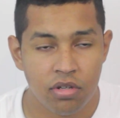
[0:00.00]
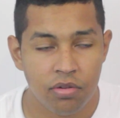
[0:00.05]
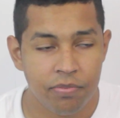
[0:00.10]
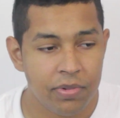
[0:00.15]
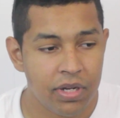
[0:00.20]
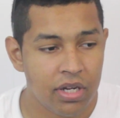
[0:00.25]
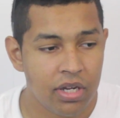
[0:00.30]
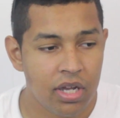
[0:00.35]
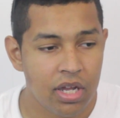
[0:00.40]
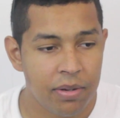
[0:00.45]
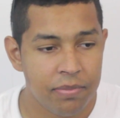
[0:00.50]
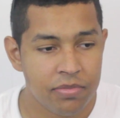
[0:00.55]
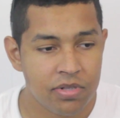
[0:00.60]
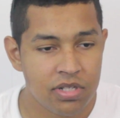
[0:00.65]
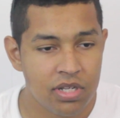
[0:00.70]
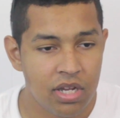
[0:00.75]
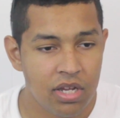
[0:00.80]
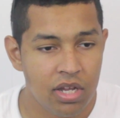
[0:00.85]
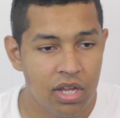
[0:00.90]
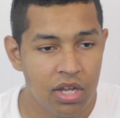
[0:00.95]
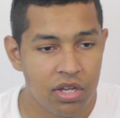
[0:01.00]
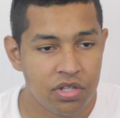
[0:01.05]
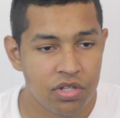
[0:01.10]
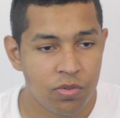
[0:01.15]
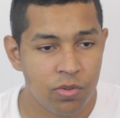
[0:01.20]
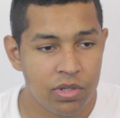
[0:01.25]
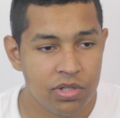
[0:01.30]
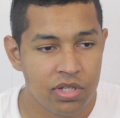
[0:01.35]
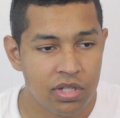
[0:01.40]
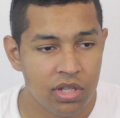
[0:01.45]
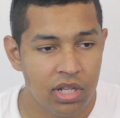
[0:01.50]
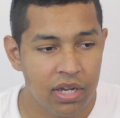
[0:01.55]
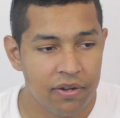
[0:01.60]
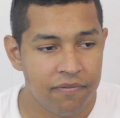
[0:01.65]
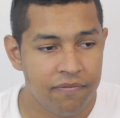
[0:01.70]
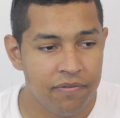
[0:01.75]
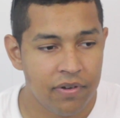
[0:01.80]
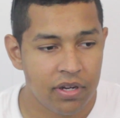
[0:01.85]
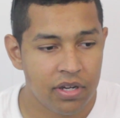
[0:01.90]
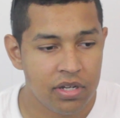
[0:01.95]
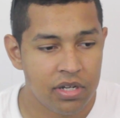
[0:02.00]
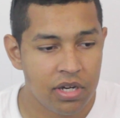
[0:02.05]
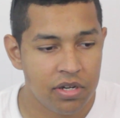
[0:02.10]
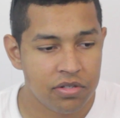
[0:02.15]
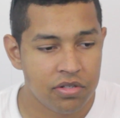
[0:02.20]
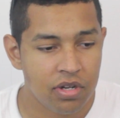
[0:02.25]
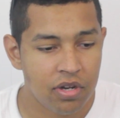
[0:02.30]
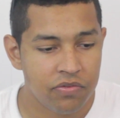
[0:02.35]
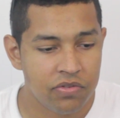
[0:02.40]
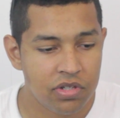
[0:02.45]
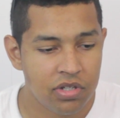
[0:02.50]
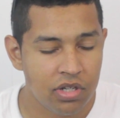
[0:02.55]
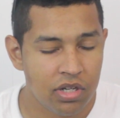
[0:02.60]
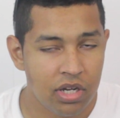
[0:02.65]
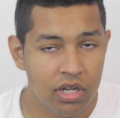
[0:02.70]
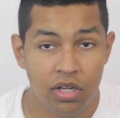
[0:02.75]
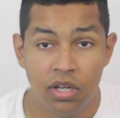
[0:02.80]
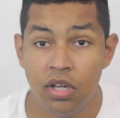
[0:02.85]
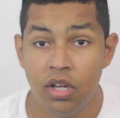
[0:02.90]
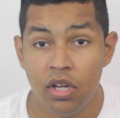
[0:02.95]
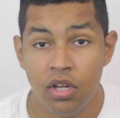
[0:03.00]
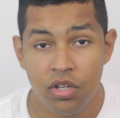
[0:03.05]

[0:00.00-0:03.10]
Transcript: Oh my god, I'm saying exquisite like fucking Airsoft GI.